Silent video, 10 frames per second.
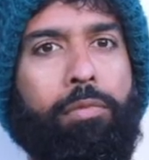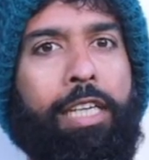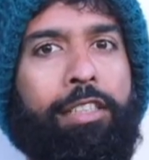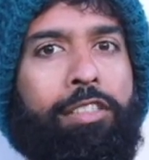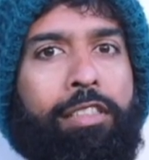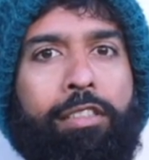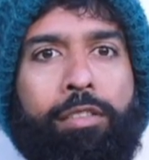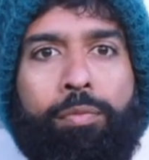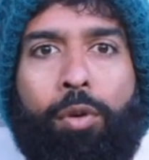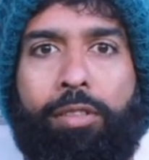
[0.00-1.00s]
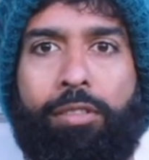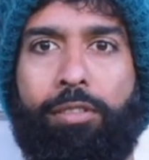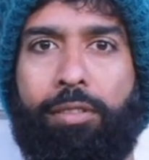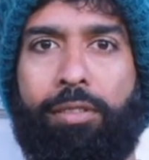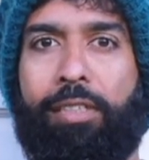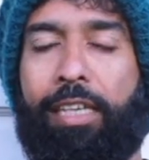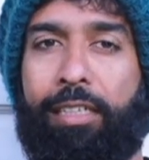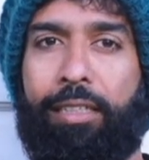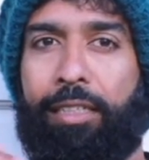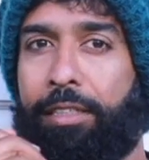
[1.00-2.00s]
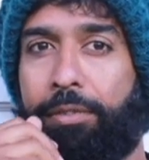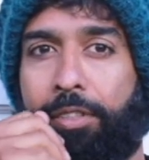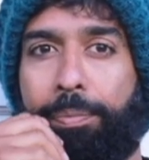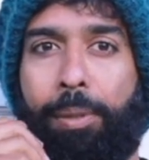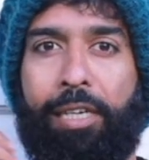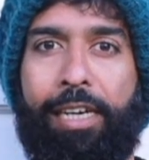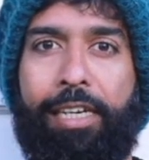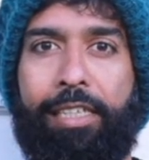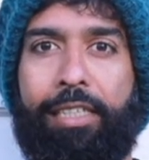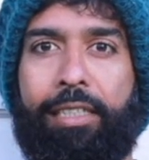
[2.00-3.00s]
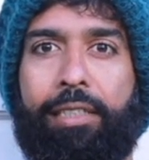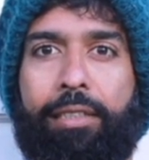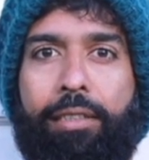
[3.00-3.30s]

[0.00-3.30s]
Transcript: Yeah, Jesus wasn't just killed, he was paraded,